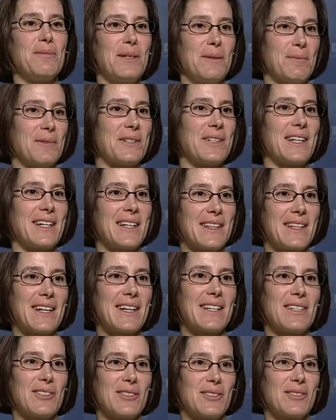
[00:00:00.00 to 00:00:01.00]
people like
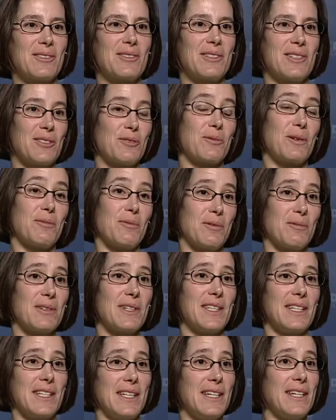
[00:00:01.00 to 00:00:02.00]
that is is what we
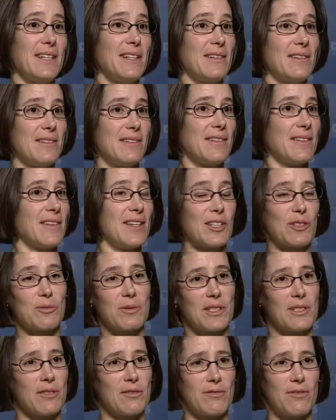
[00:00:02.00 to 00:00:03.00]
really need, and that's
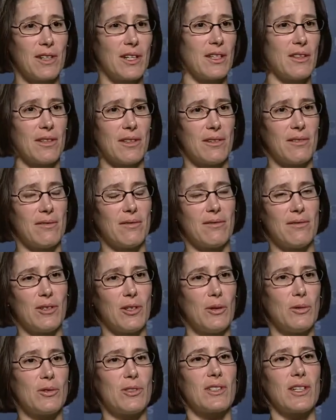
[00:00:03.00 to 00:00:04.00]
why you'll find that
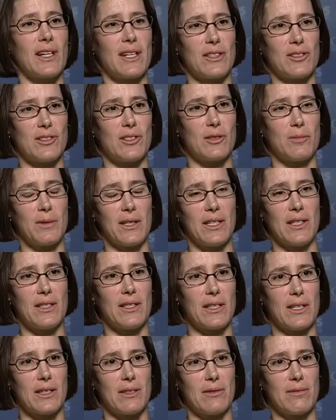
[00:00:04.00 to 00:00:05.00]
no science is being
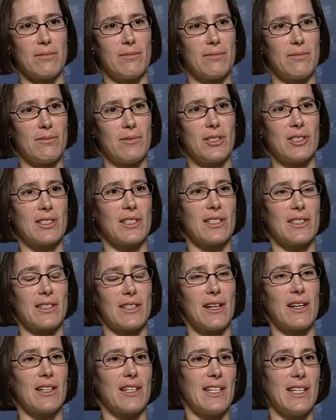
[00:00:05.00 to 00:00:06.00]
done just as
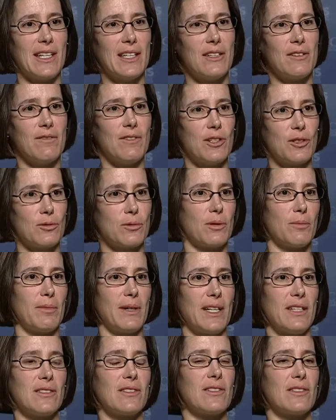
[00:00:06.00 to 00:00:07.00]
on an individual
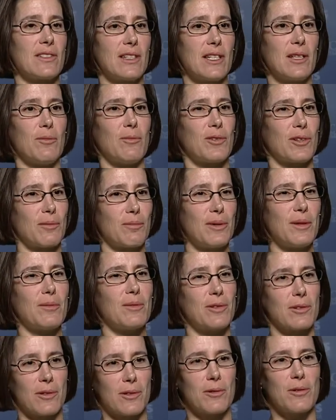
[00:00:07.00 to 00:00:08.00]
basis anymore.
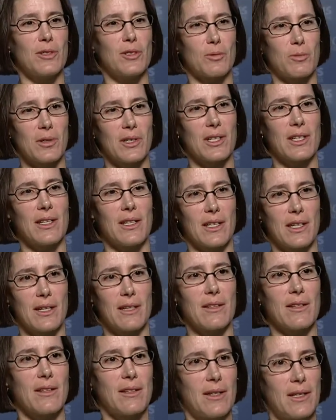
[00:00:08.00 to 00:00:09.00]
People are always working
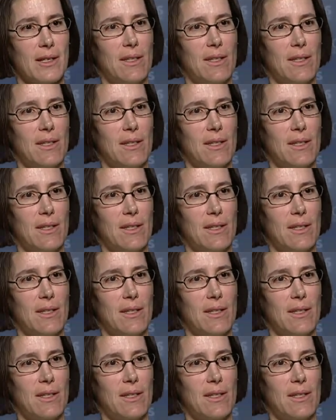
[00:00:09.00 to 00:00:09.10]
together